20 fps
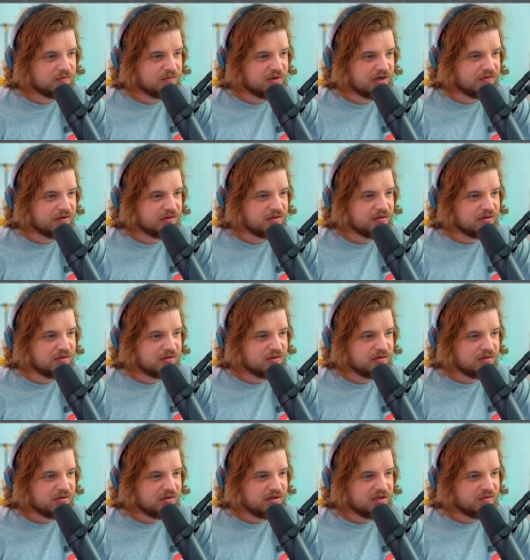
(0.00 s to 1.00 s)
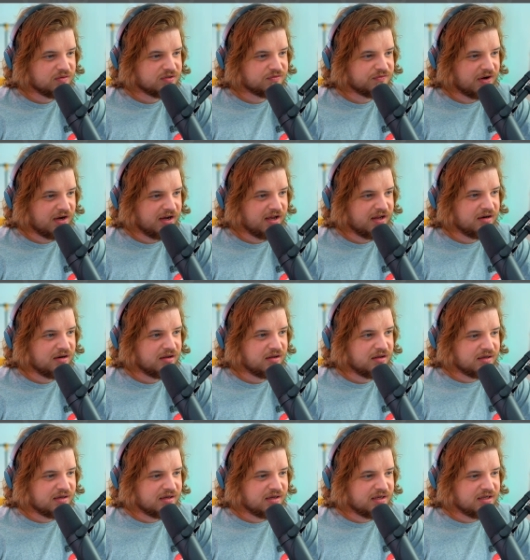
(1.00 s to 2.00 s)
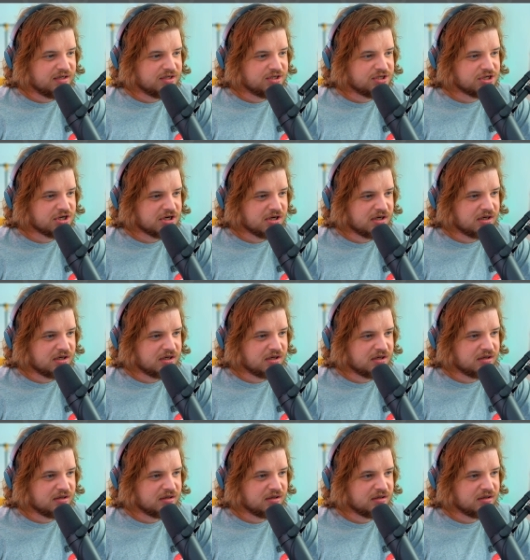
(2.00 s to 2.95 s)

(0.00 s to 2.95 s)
whatever. It was fine. Aisha,